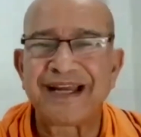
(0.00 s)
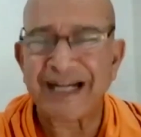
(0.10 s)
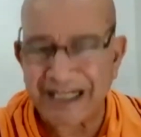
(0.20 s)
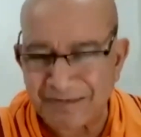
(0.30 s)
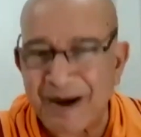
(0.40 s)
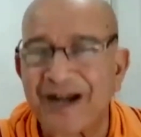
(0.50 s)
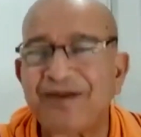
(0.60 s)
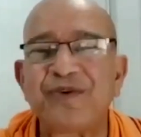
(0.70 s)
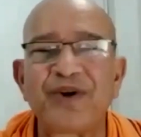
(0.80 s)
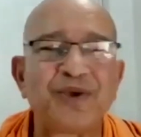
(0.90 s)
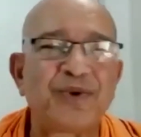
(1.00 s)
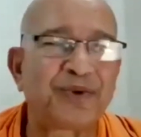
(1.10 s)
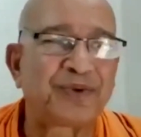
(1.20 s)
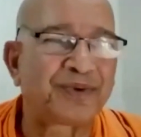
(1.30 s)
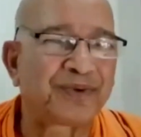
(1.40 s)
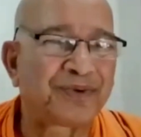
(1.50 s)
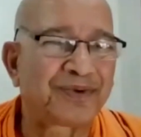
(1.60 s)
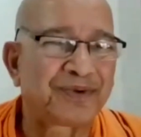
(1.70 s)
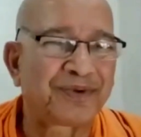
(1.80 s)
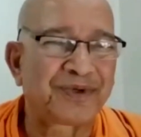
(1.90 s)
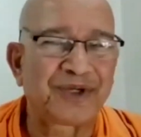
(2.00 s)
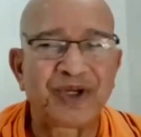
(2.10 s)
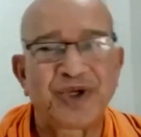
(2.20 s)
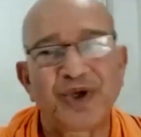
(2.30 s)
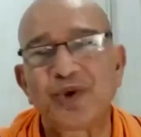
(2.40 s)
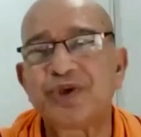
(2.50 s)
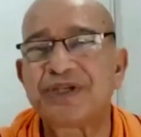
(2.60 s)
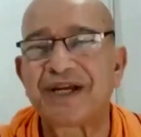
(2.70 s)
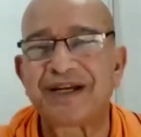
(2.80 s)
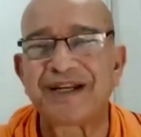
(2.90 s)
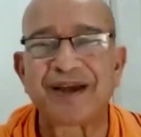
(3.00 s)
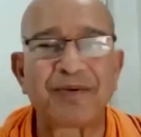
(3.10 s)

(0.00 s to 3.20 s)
It is meant for you. Use it in